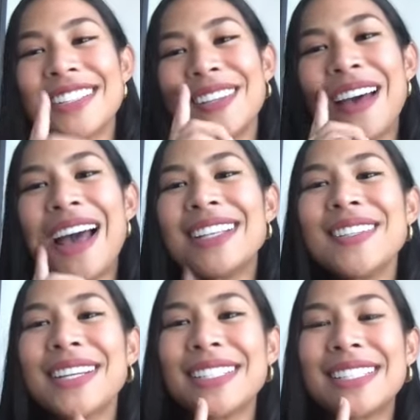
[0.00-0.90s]
So, as
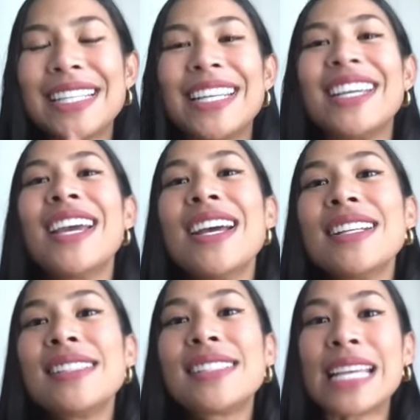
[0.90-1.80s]
you can see,
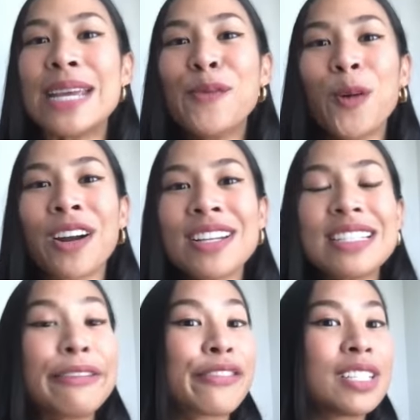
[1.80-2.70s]
same word,
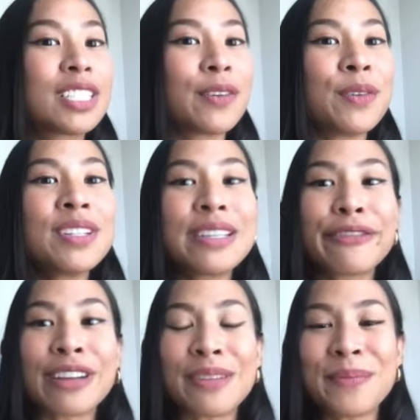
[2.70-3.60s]
different tone,
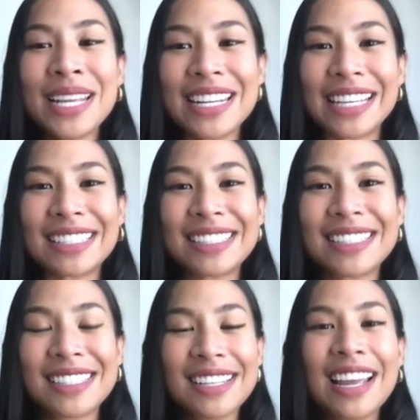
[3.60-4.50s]
different meanings.
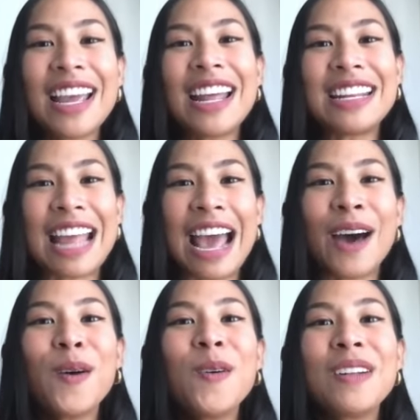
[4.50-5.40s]

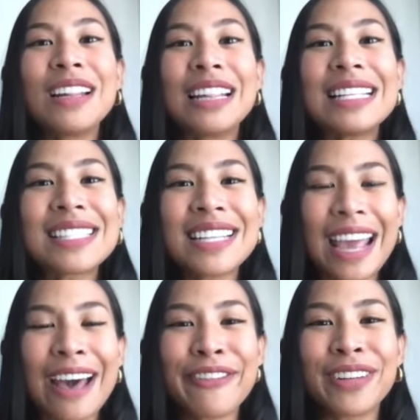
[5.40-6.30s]
Now, listen
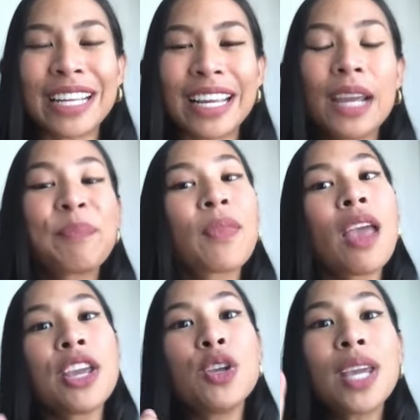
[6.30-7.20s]
carefully.
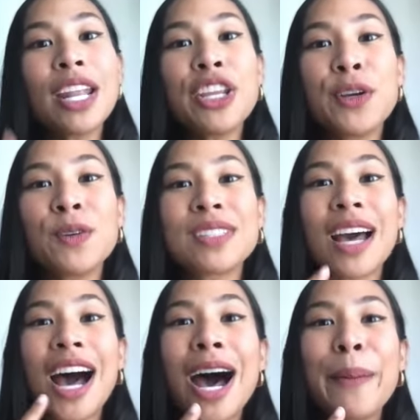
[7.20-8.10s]
You can use the
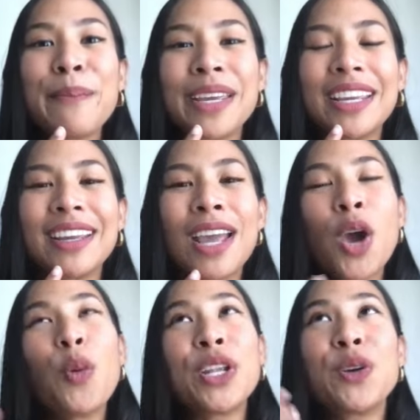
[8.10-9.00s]
humming.
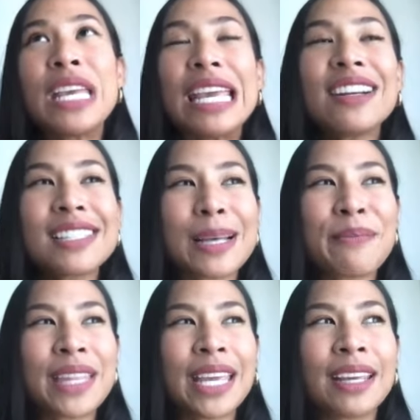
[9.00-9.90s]
When you hear
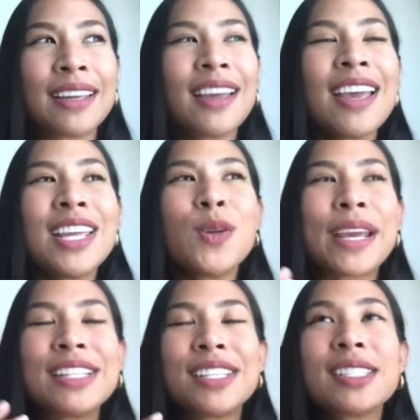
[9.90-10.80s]
something, you
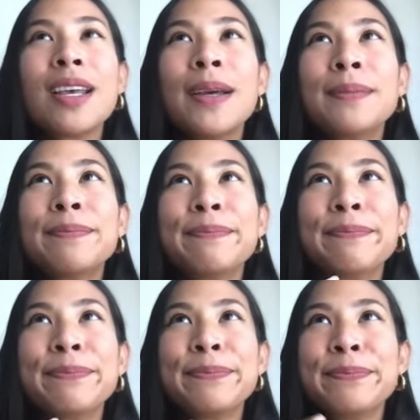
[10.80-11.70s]
can just
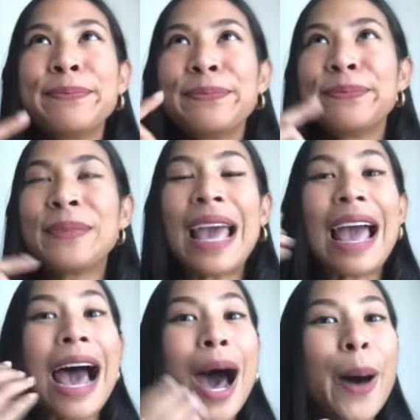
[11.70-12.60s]

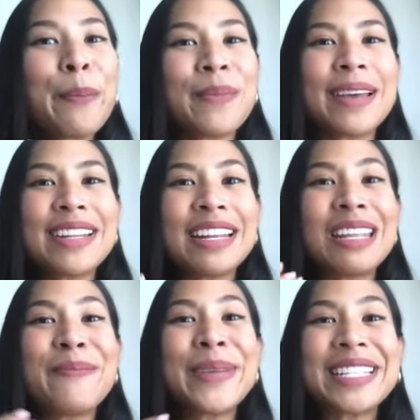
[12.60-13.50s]
hum it and
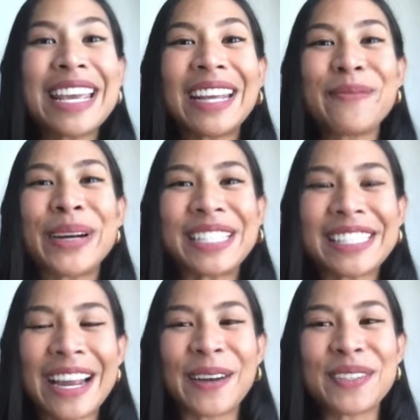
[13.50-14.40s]
imitate my
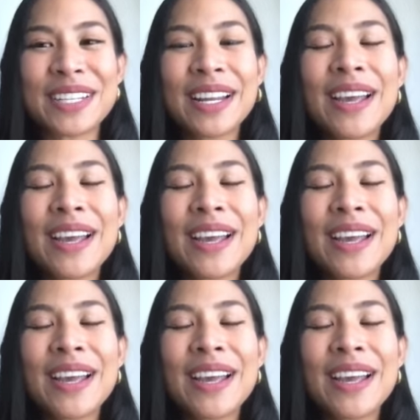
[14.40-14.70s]
sound.